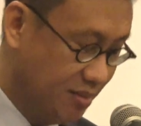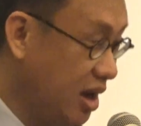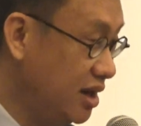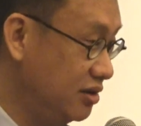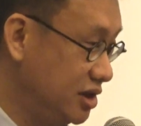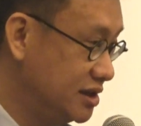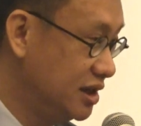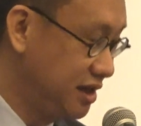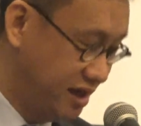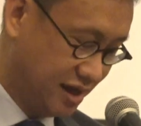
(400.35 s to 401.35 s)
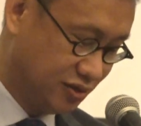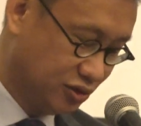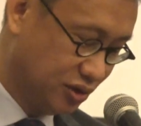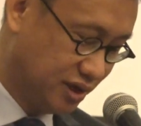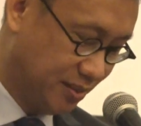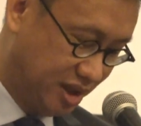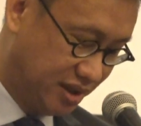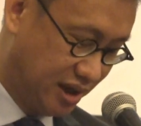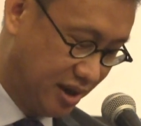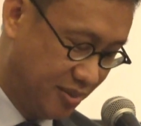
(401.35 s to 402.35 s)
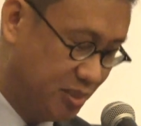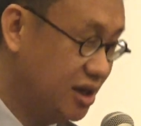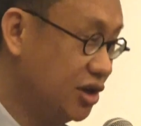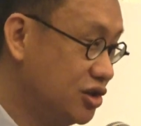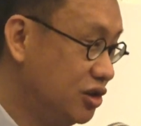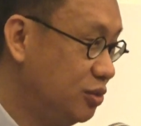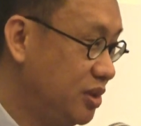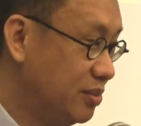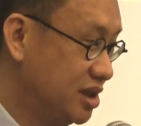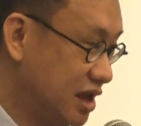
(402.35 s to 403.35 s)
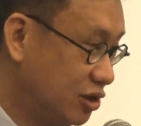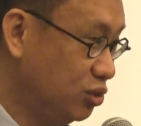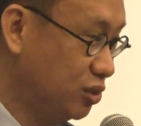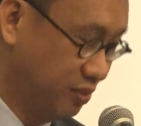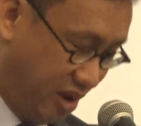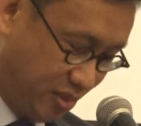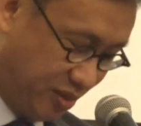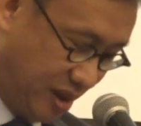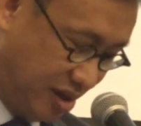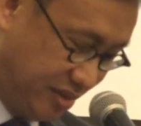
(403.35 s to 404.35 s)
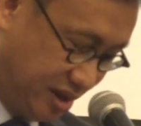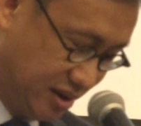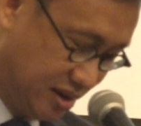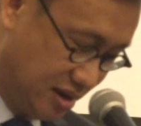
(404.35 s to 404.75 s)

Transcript: But recently he has also submitted an application to be a Bersatu member of parliament.